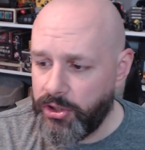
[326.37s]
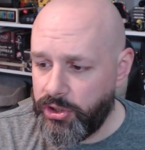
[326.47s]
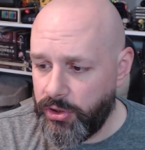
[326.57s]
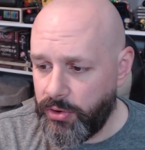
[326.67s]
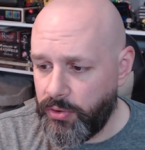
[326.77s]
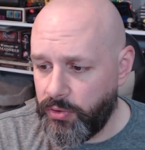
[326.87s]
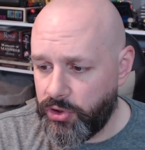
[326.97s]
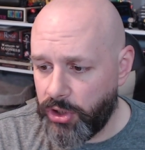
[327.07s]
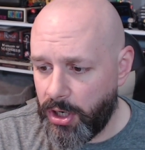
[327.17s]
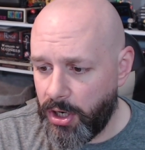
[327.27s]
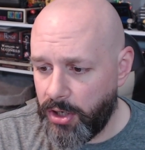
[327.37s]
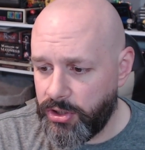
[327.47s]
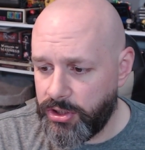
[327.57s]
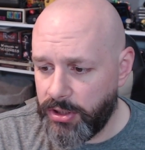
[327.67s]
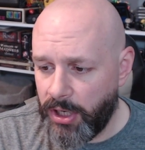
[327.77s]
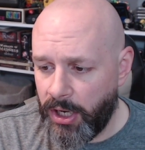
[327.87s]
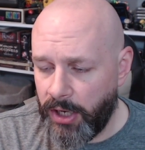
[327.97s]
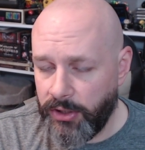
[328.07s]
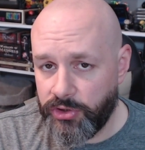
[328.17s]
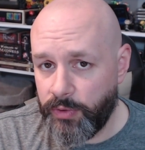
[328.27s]
to charge
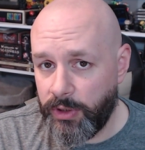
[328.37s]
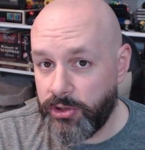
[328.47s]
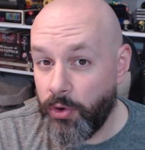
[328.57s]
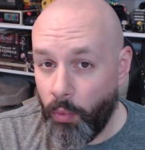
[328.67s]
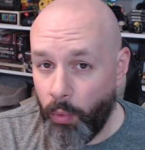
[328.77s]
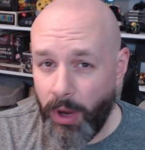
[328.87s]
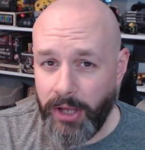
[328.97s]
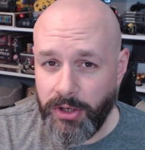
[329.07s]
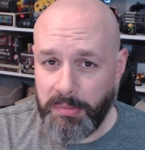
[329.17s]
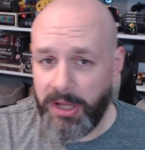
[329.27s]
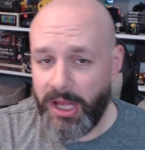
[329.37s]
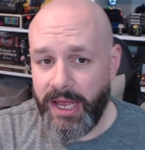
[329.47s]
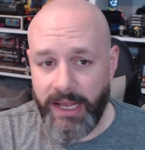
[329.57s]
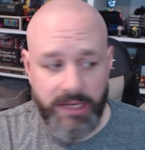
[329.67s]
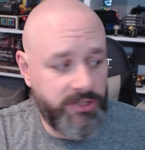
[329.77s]
your Switch while you're playing it.